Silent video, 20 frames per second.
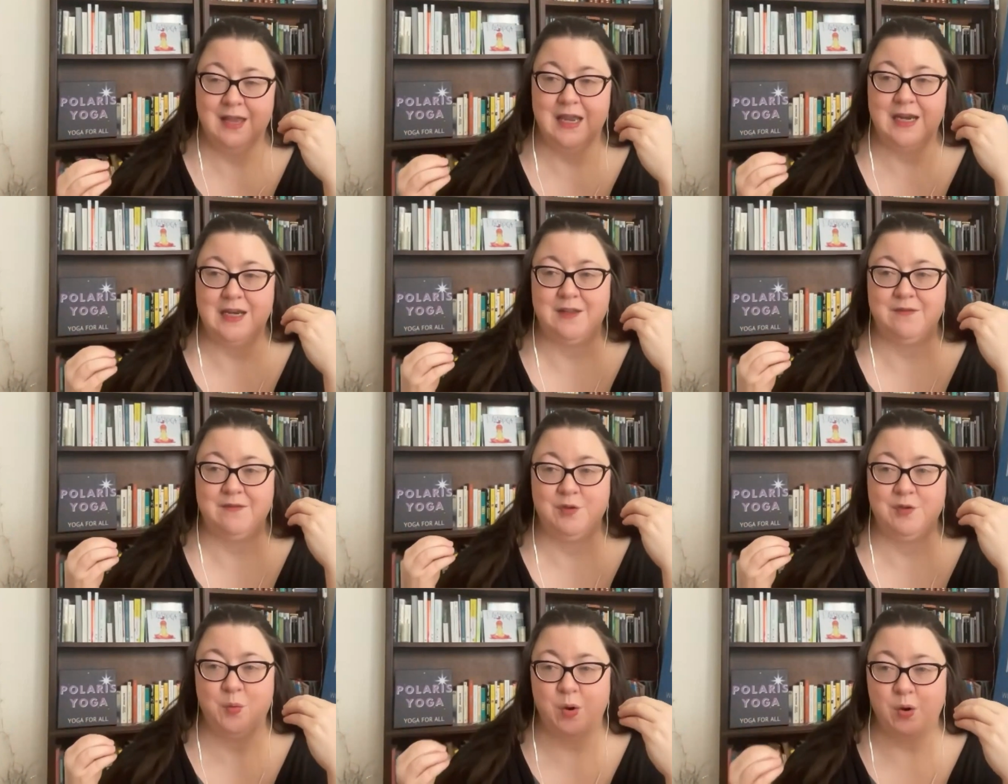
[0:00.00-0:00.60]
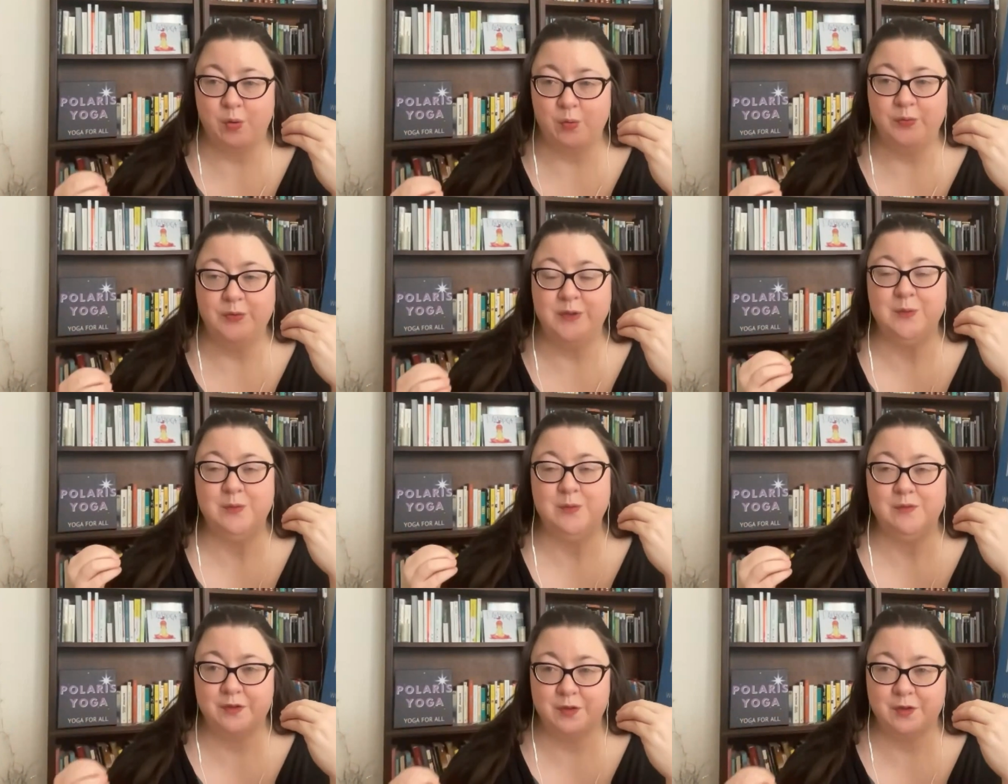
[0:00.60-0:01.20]
And if you
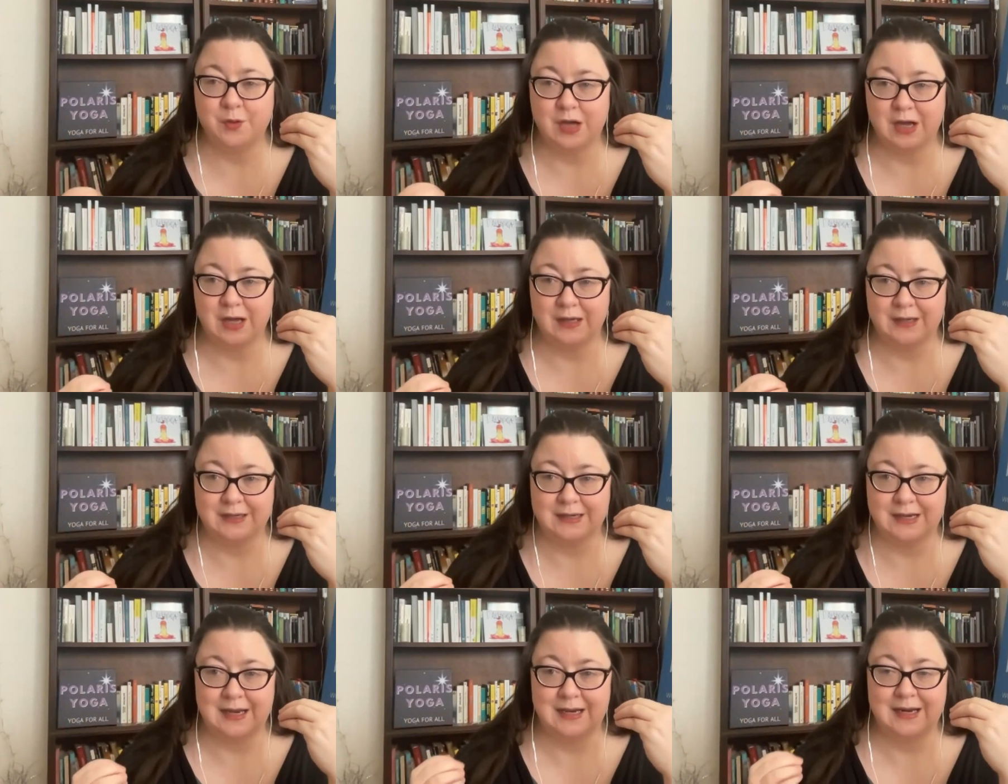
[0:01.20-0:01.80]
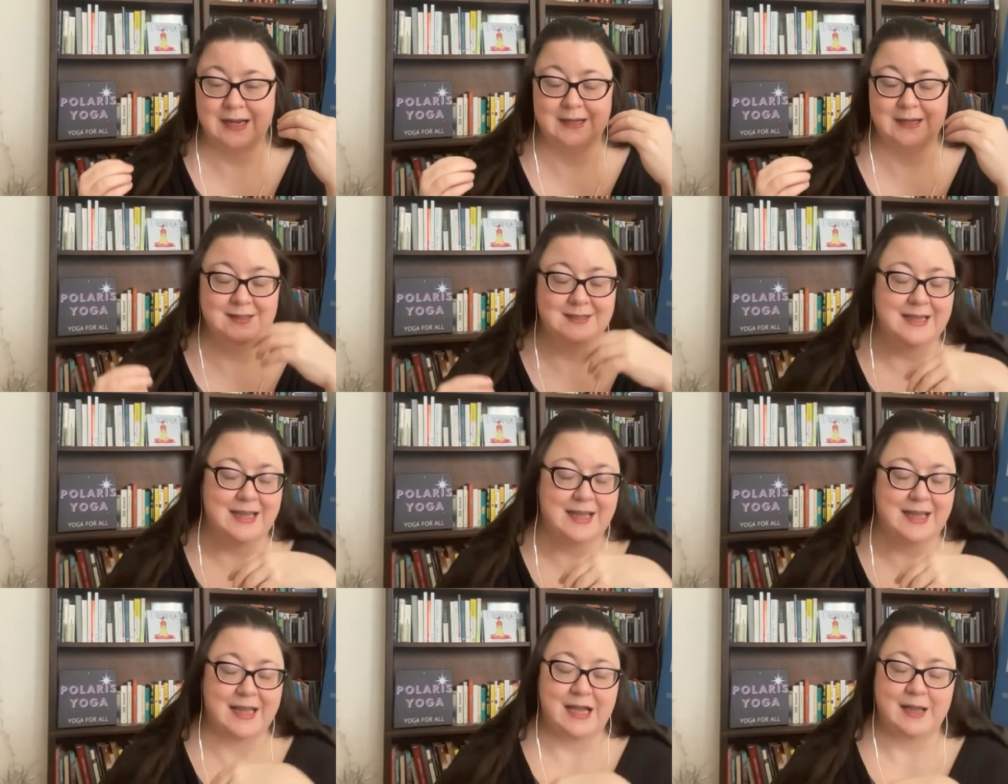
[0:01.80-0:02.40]
only review content and
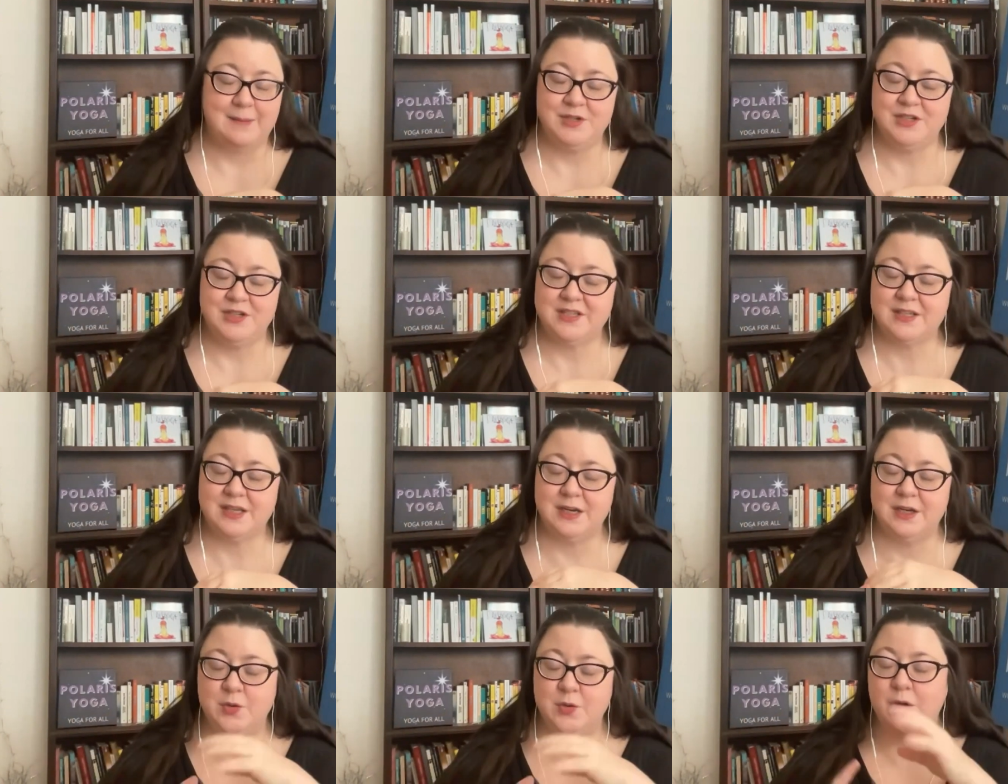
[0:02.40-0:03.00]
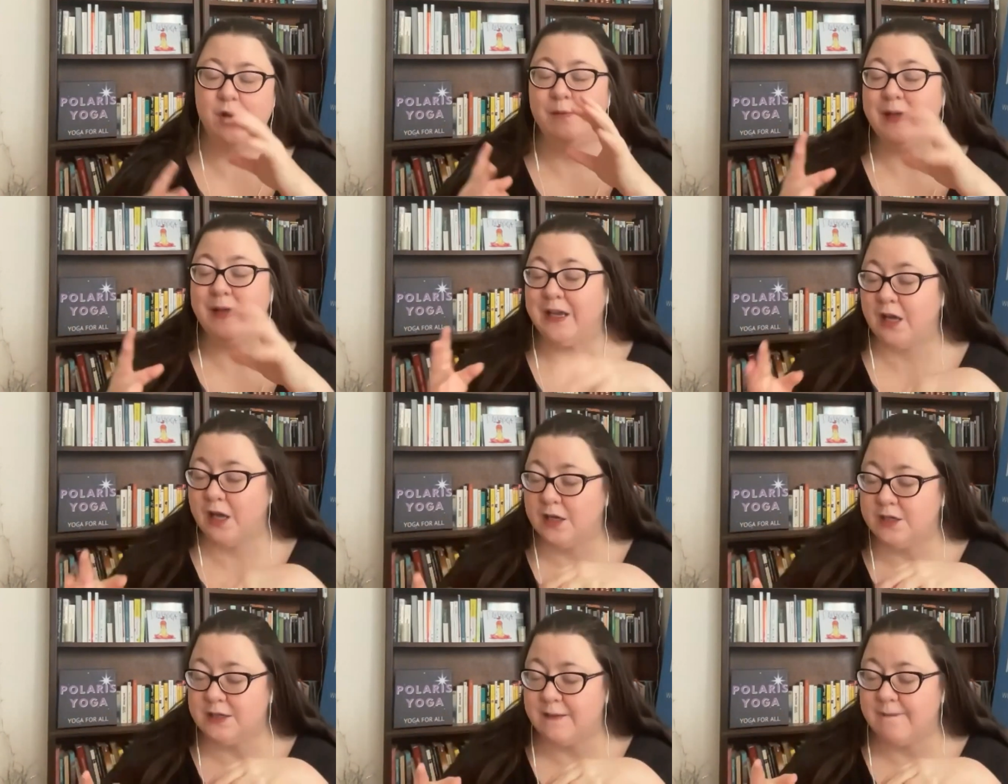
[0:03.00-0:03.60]
say, I'm just going to do all my
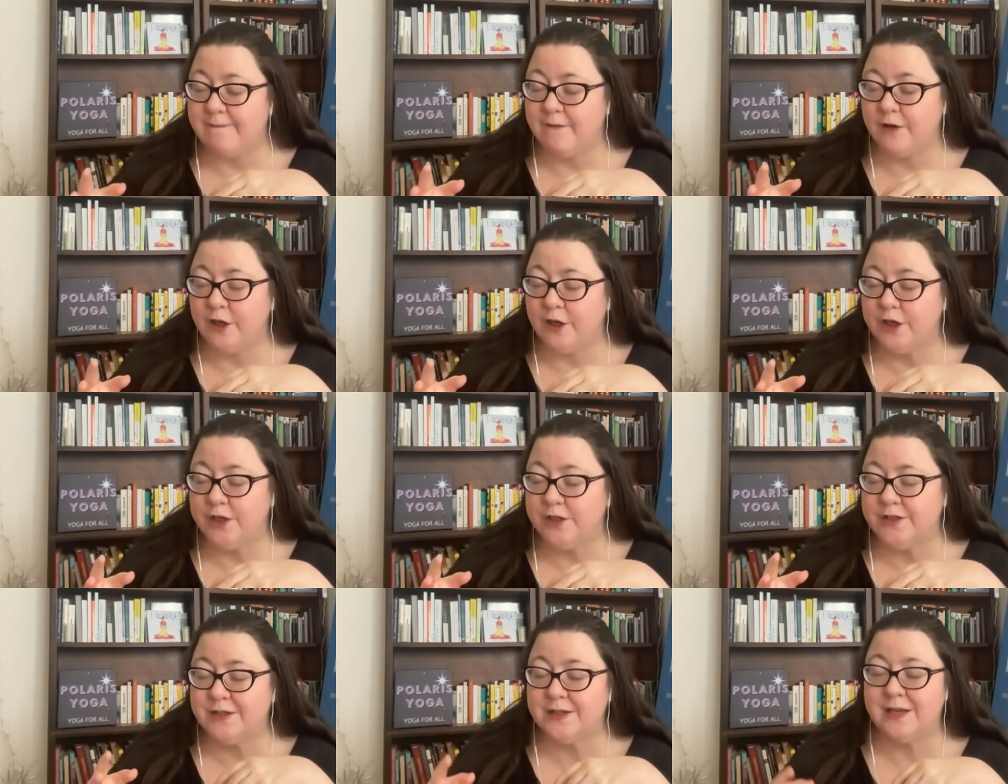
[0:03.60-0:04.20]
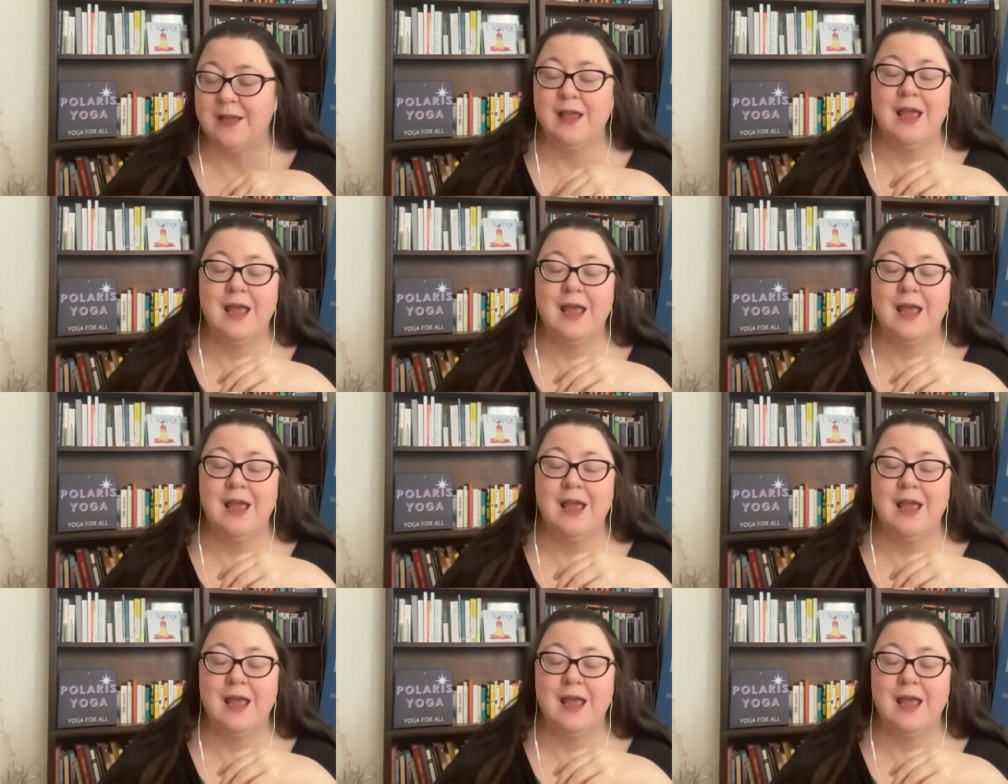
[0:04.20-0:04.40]
content first,